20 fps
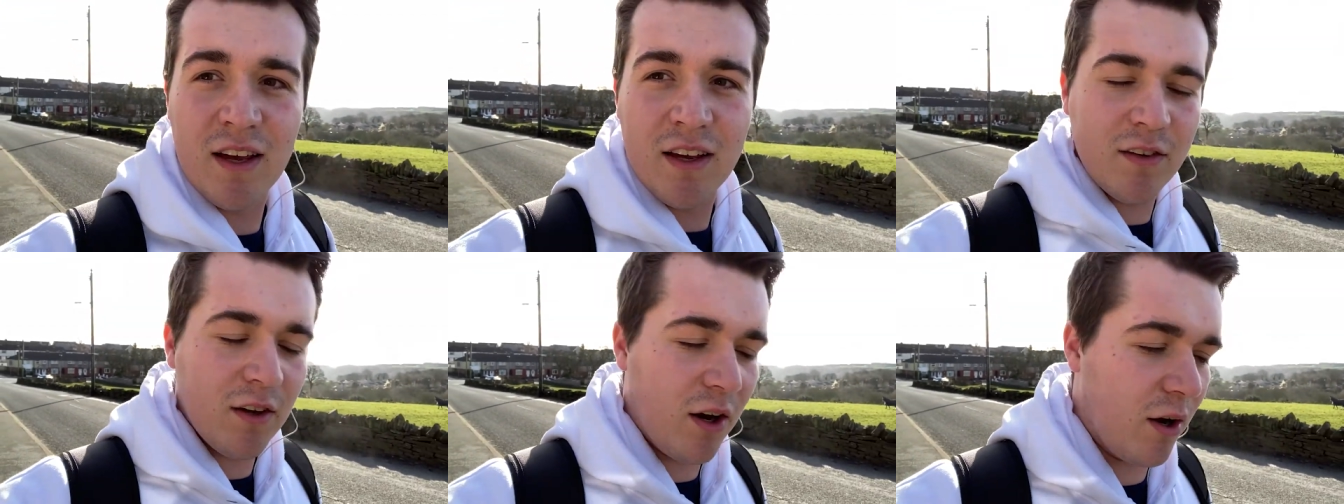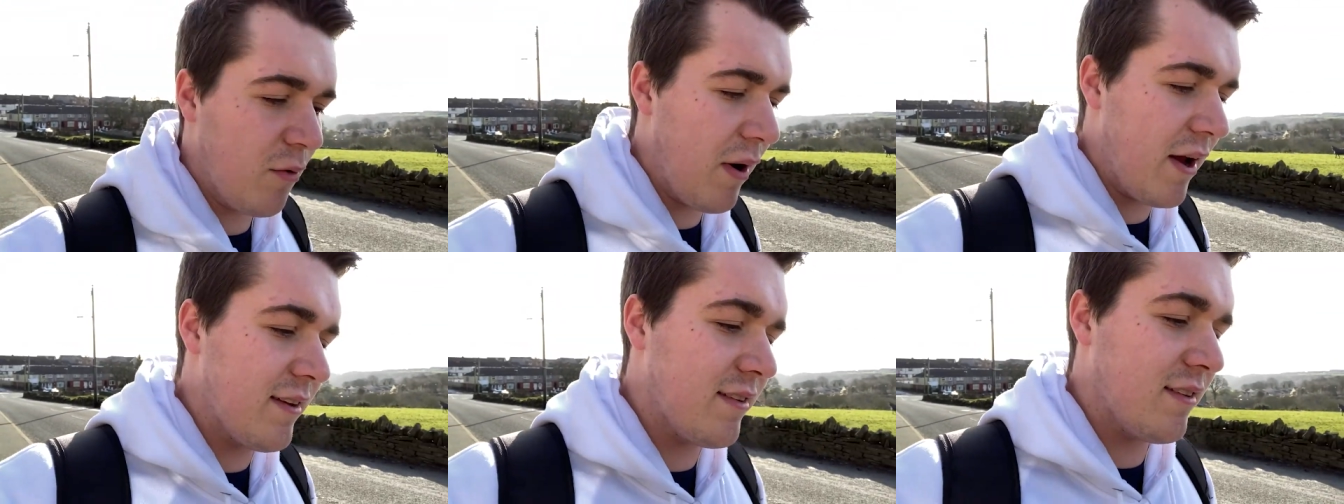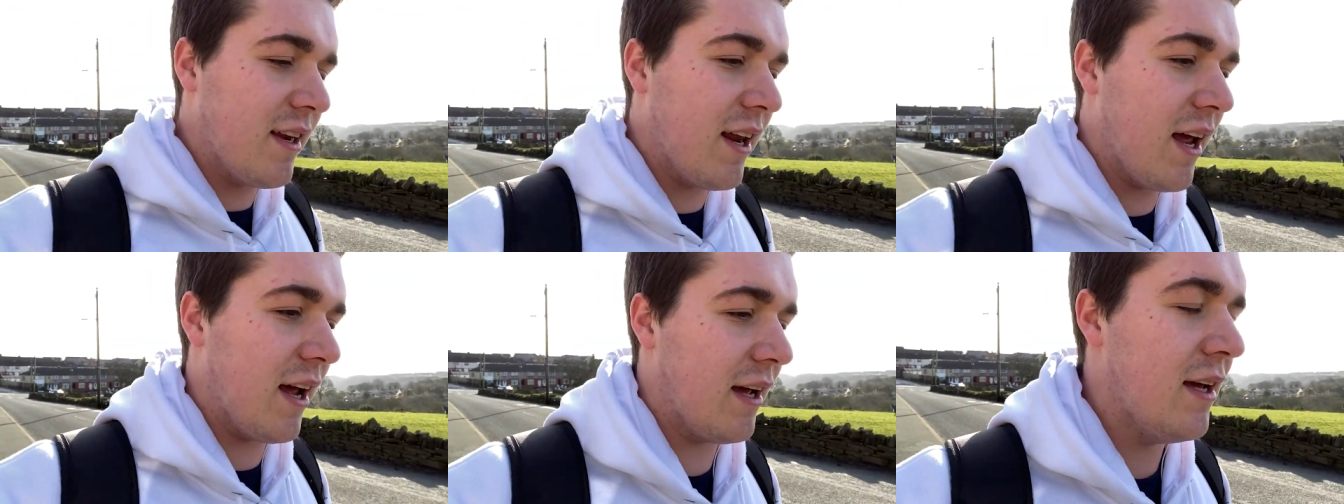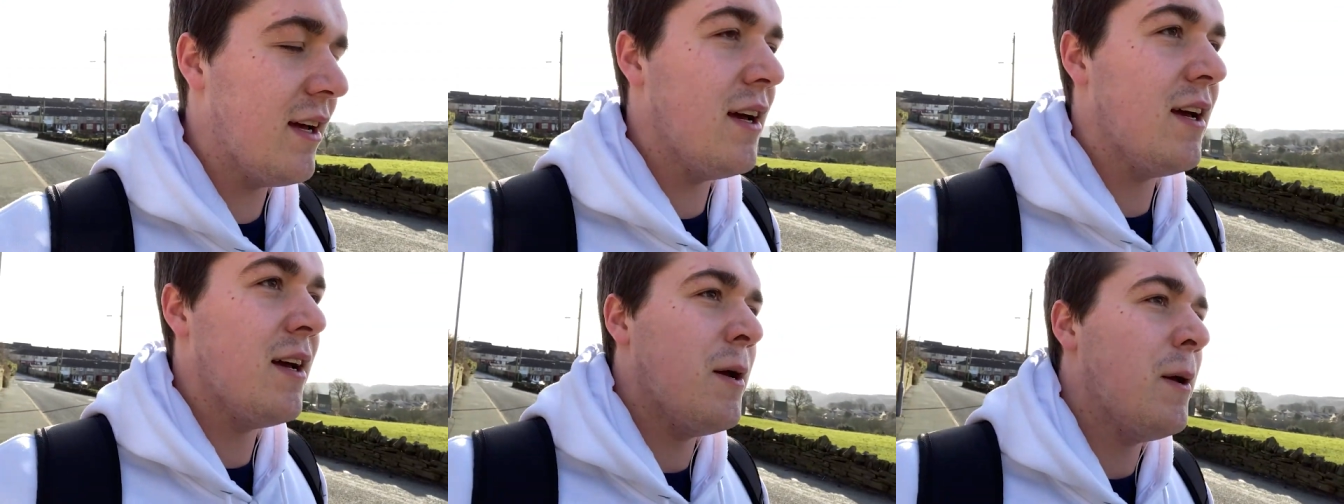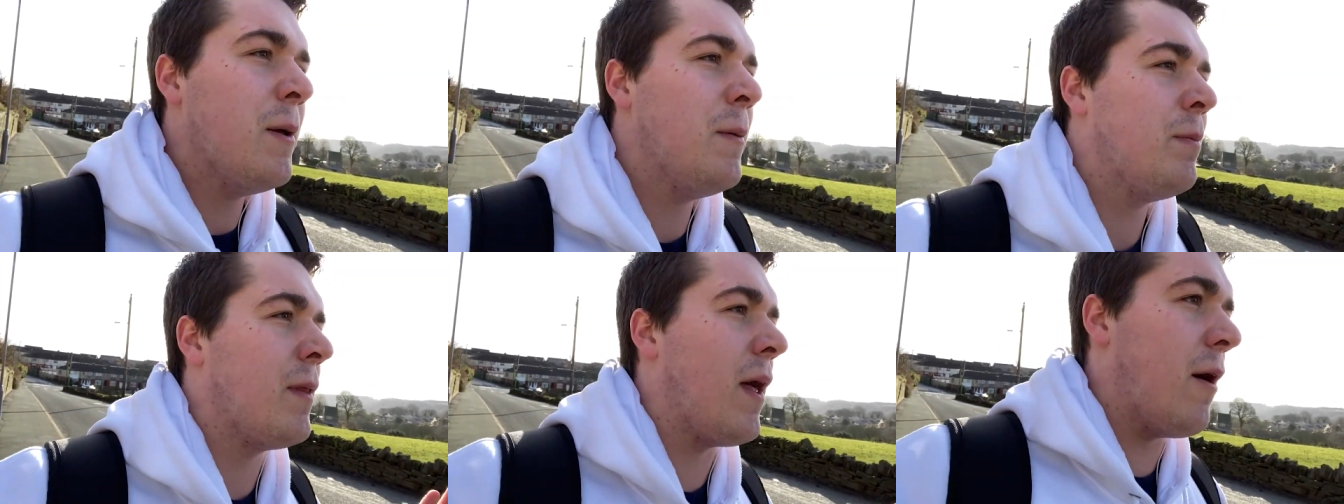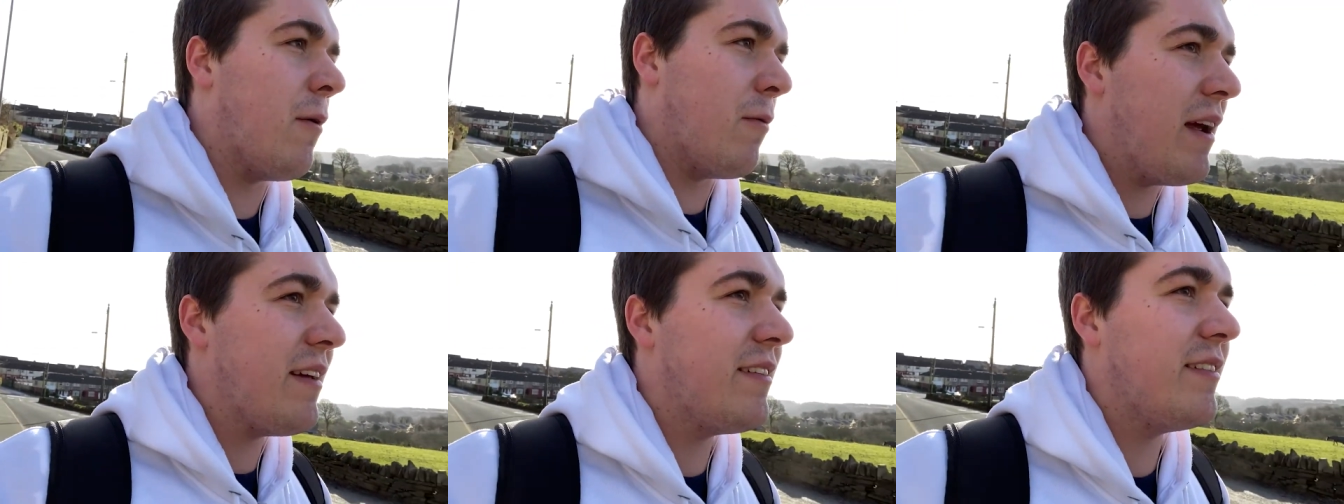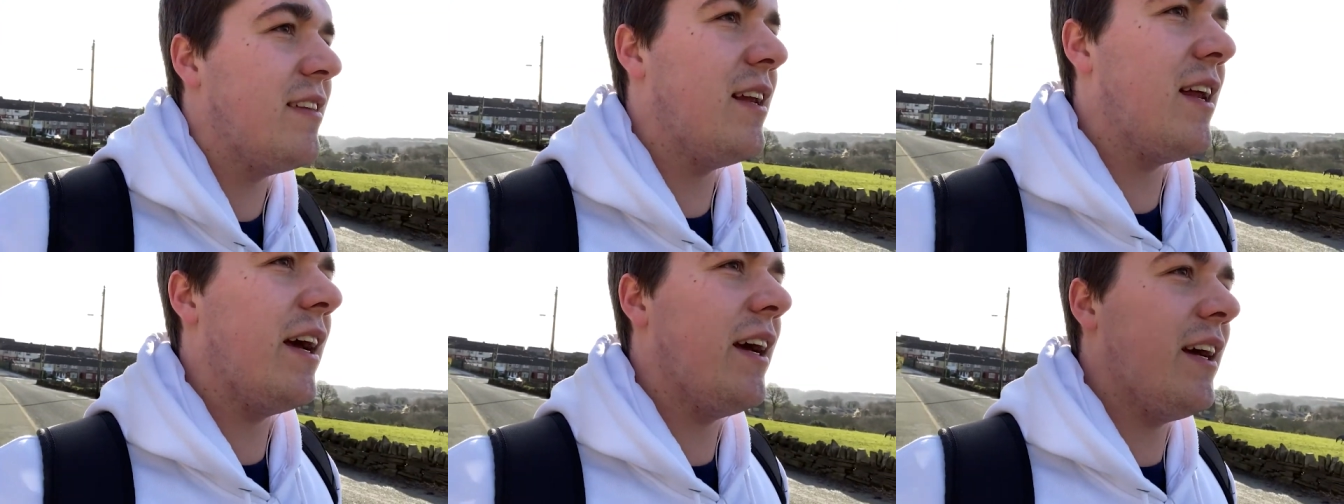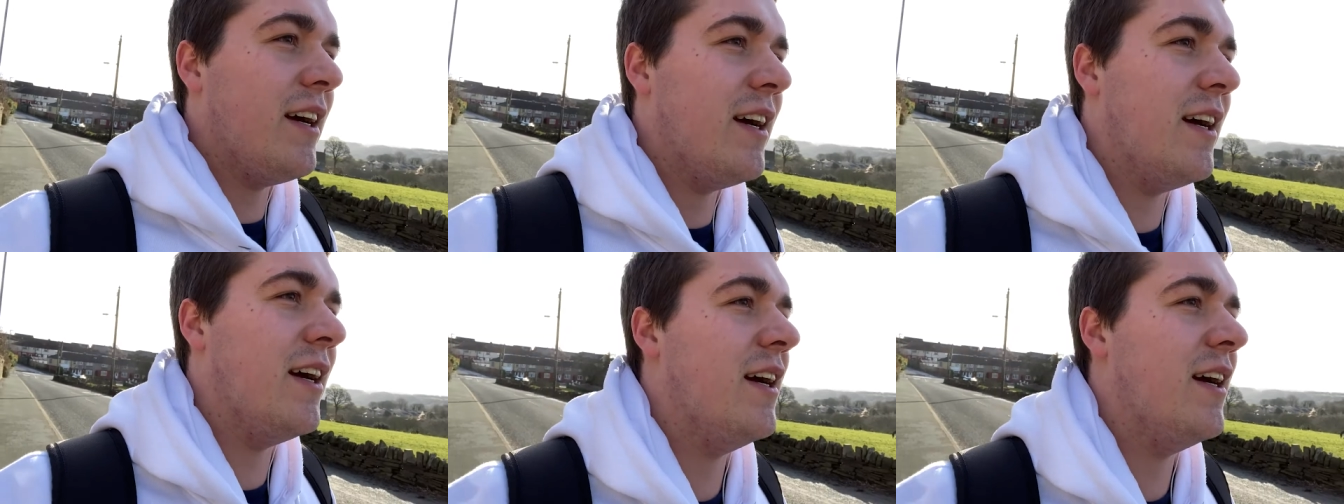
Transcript: so I rested it.